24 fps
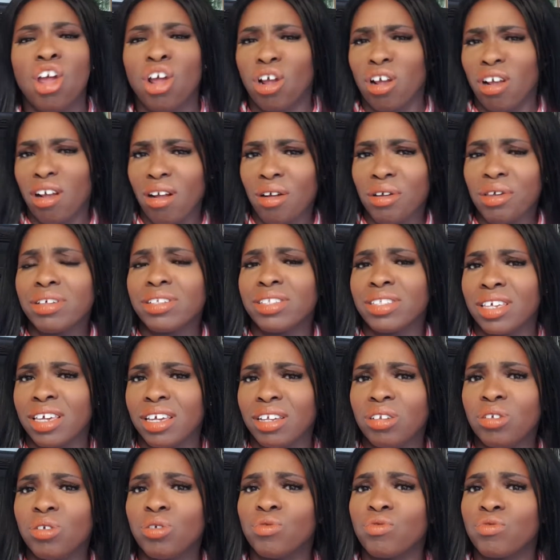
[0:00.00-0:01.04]
girl, your
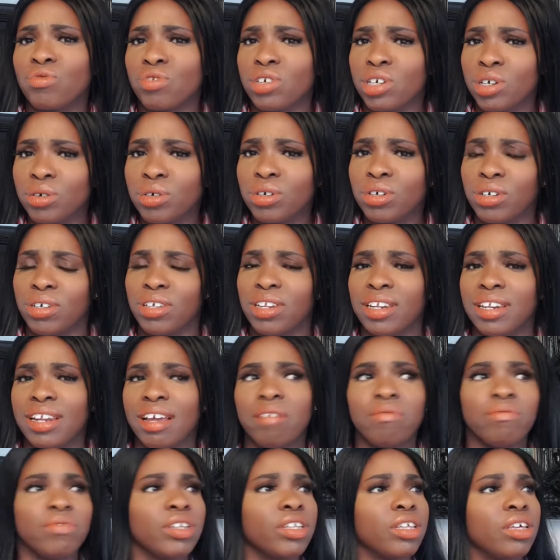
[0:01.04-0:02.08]
skin looked real good in
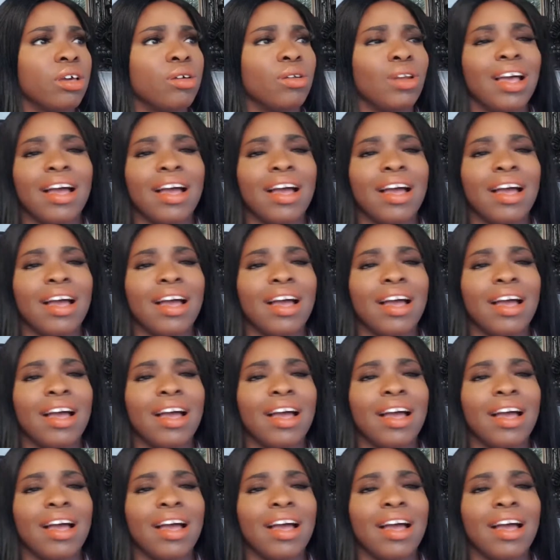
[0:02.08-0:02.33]
that video.